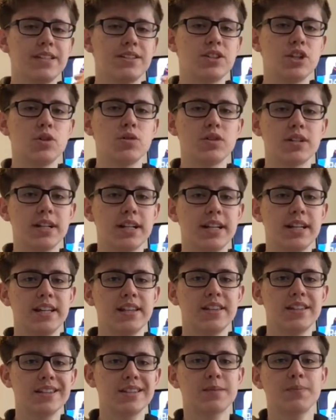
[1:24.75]

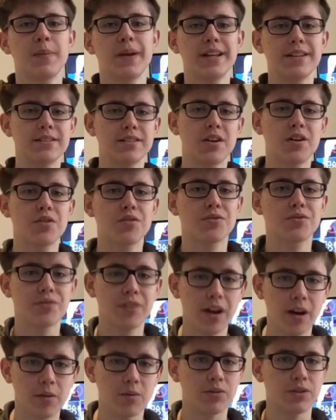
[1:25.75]
usually the space
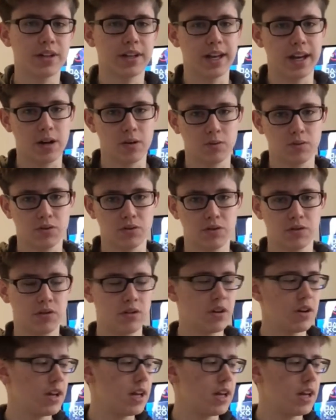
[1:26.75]
around the couch.